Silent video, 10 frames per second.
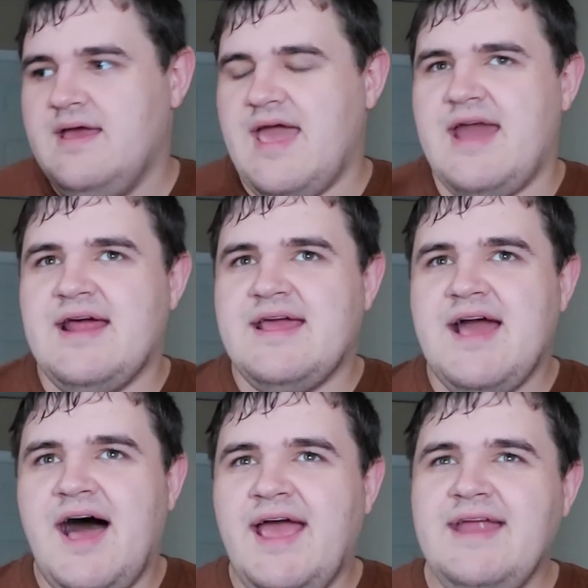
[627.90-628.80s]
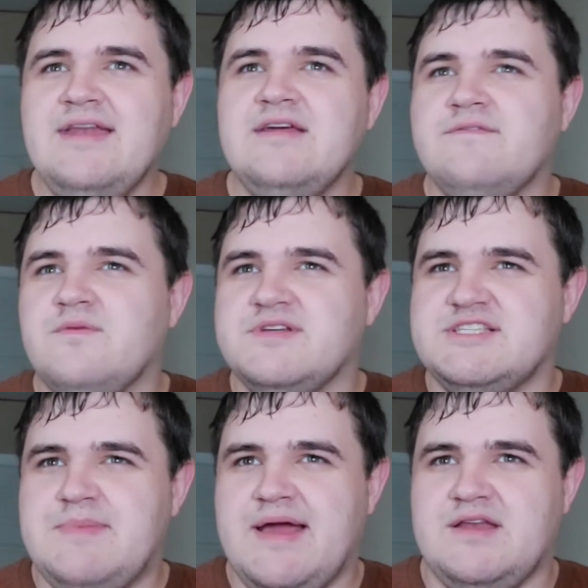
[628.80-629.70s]
And I kind of
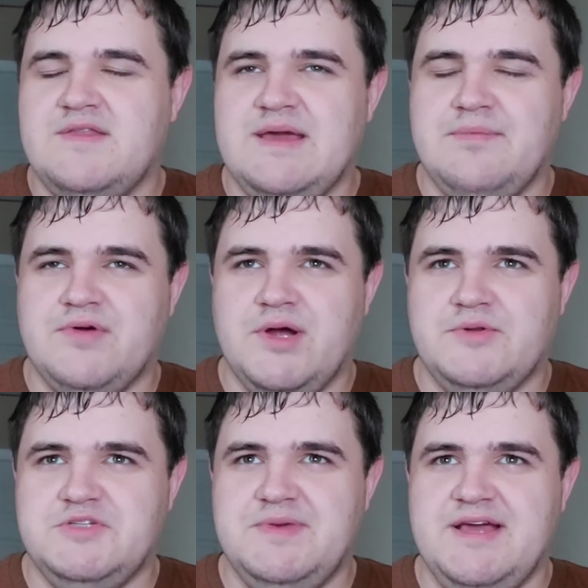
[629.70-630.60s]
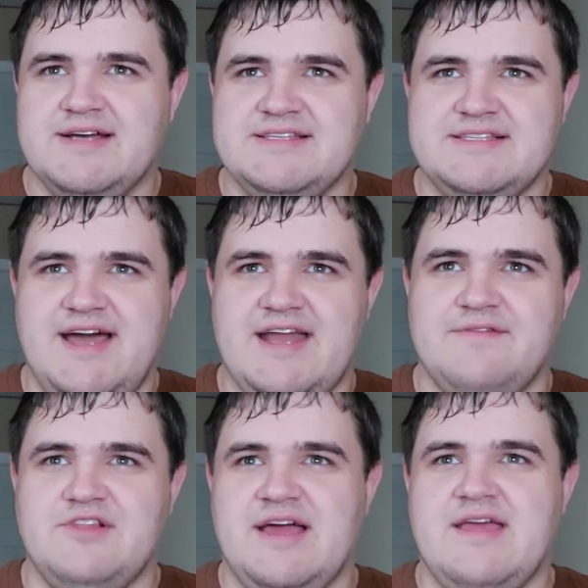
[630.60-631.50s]
respect the approach, because it's kind
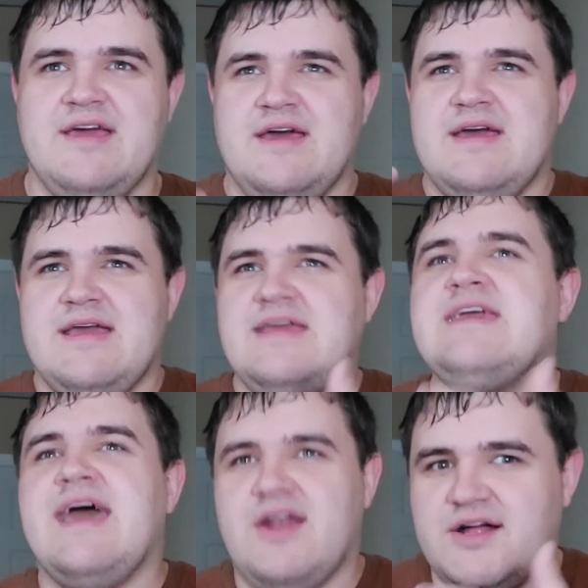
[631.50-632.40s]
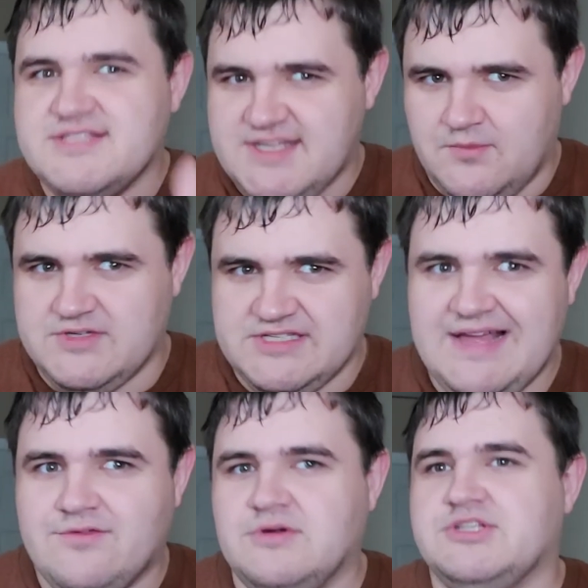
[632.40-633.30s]
of like getting on someone's
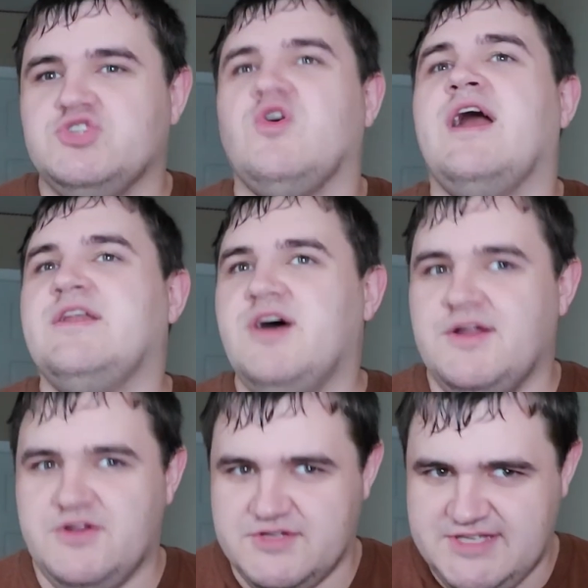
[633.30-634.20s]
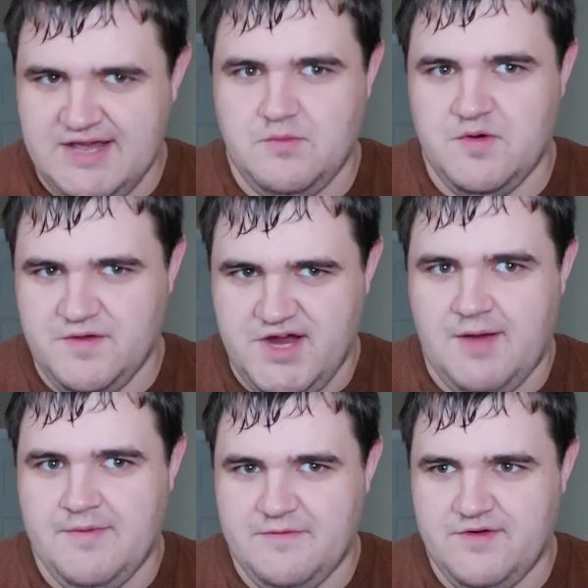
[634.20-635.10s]
level and trying to understand where they're
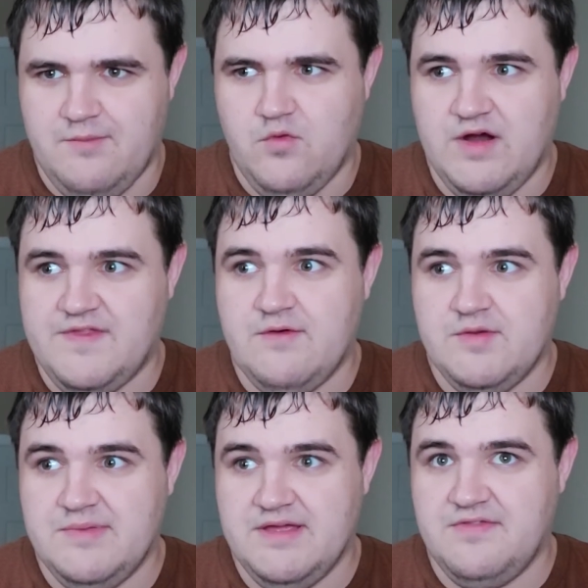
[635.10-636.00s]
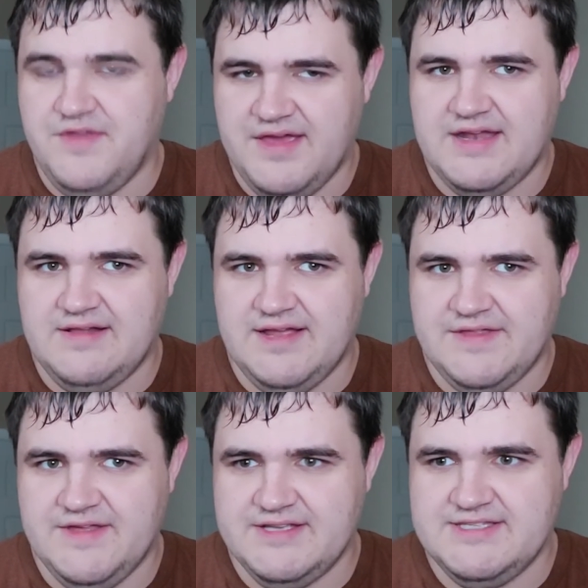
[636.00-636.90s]
coming from, where they would be thinking like
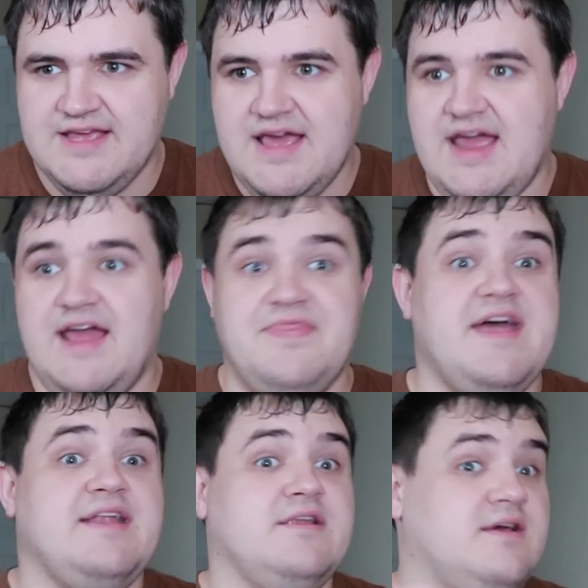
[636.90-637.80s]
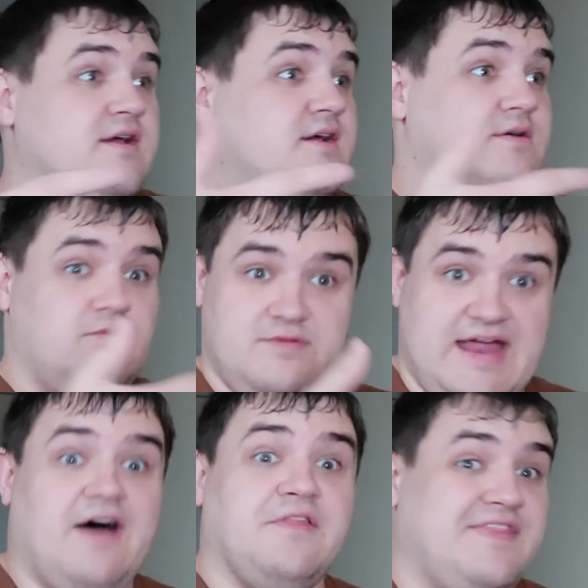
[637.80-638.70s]
this, and then
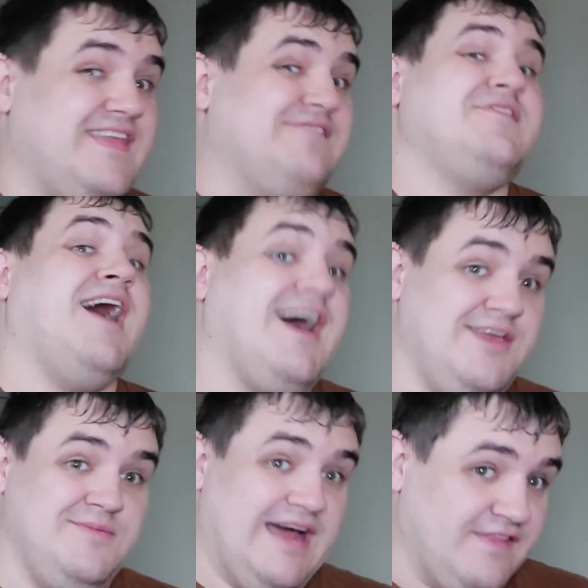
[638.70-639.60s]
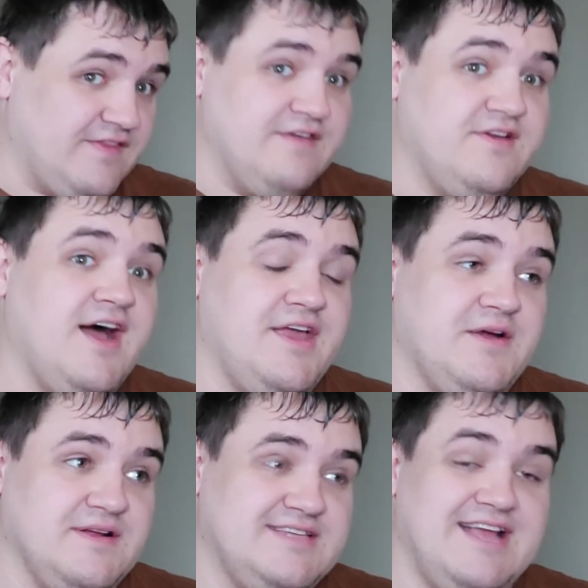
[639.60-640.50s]
now that they've got you, now that they've got
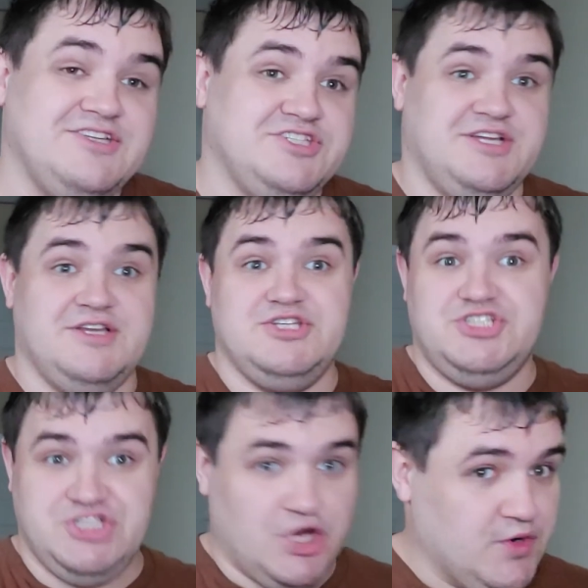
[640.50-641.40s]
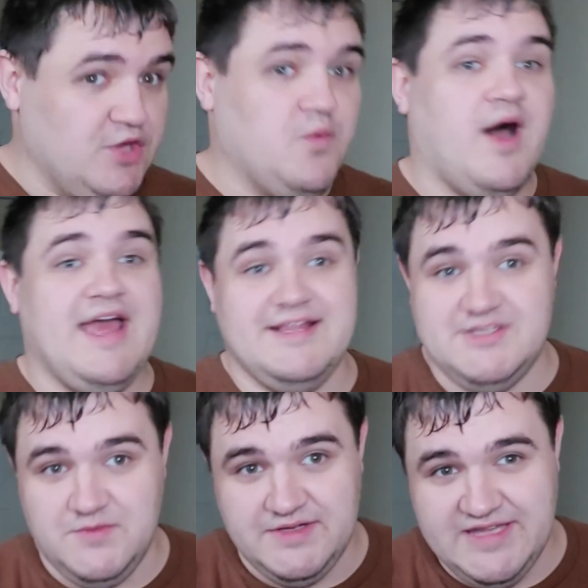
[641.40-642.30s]
your attention, show you why it's
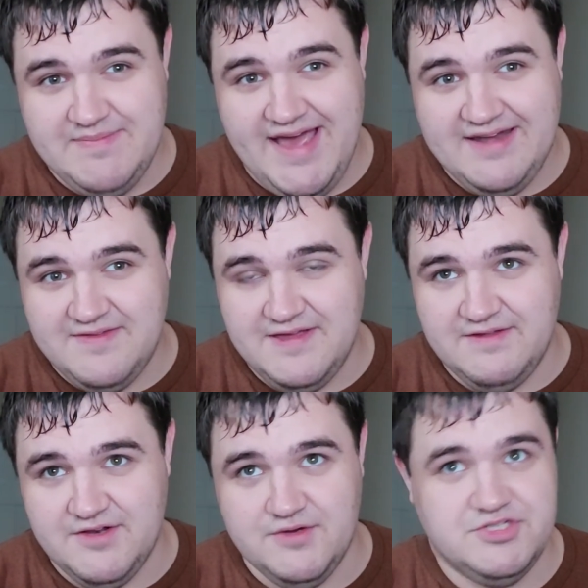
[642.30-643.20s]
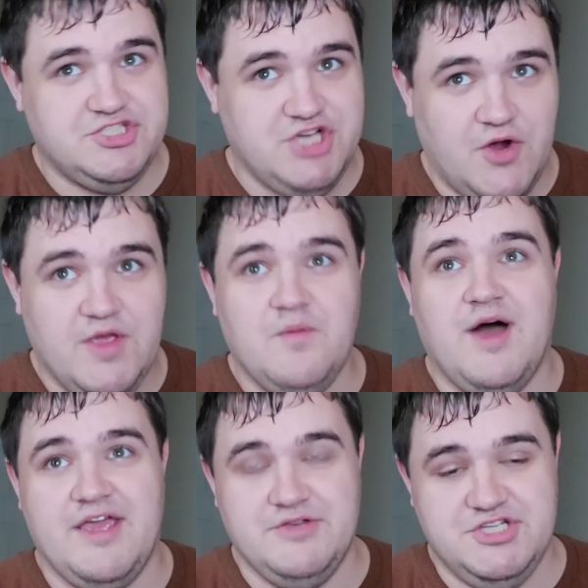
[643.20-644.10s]
a really bad thing to do, show you
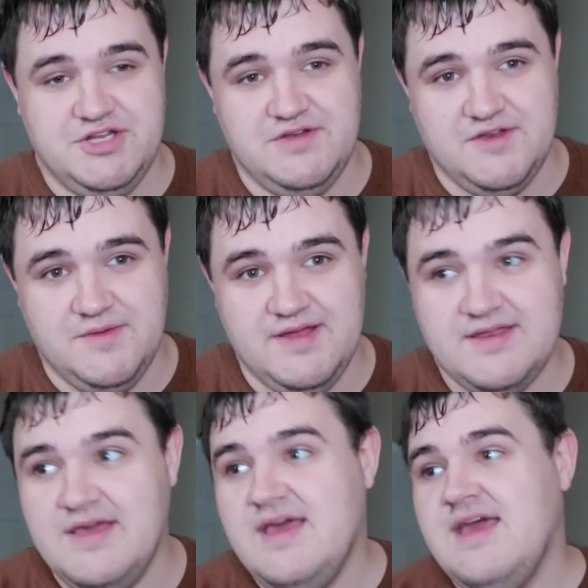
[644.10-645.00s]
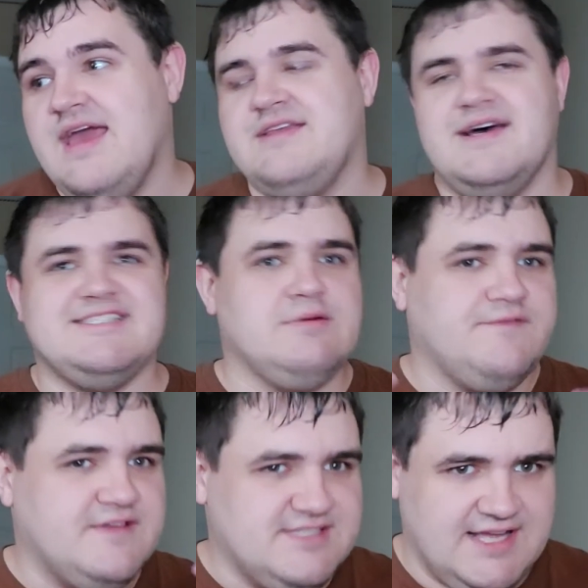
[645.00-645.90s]
why you shouldn't do it. It does it with
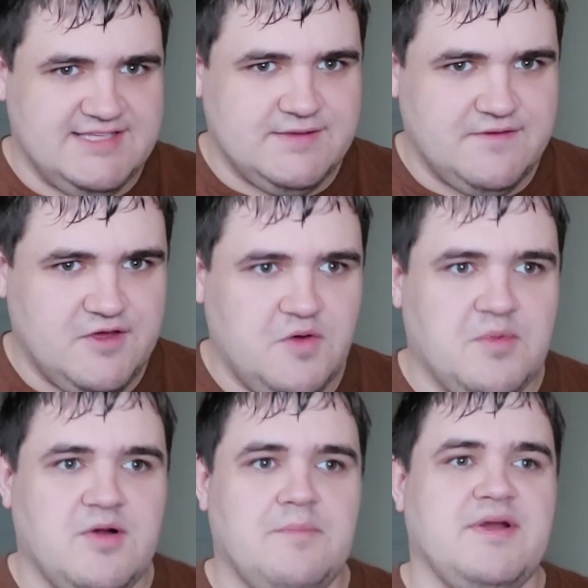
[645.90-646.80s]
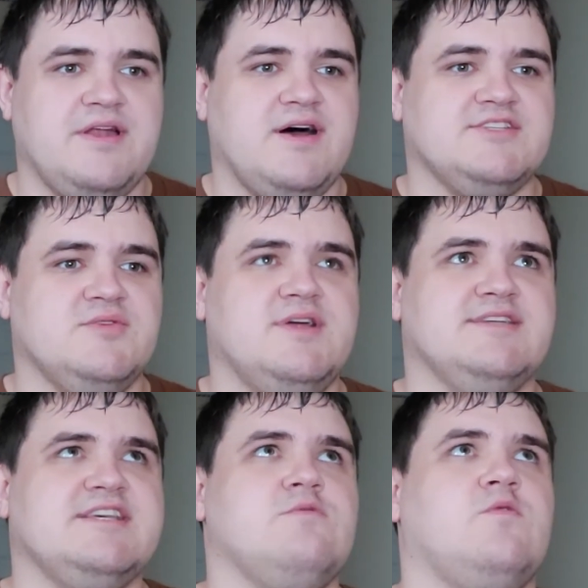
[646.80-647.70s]
a sense of humor, but it also
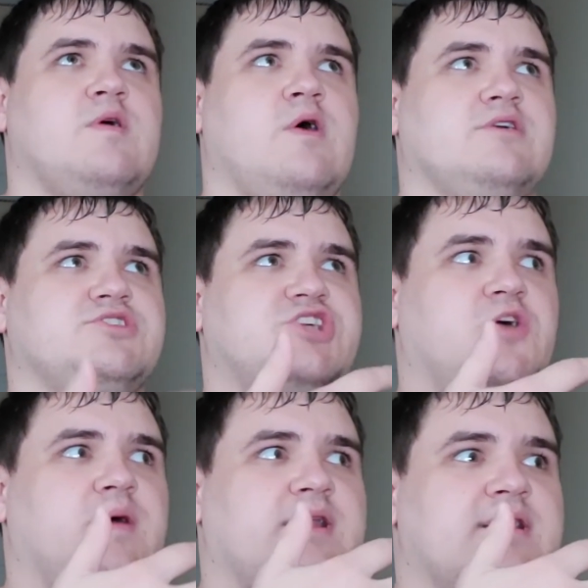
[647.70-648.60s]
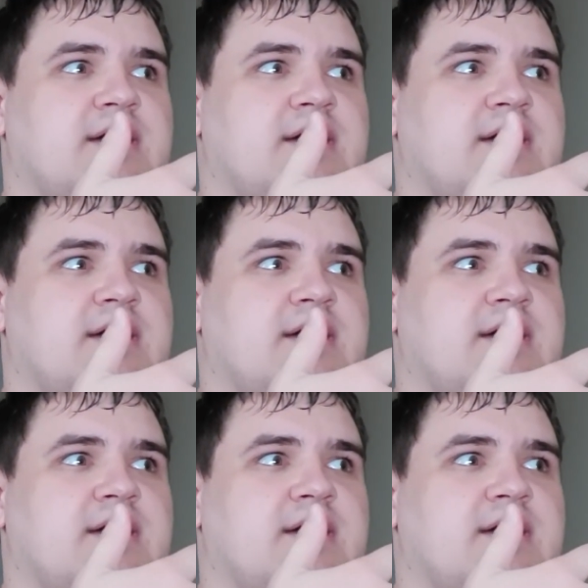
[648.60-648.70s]
does it while showing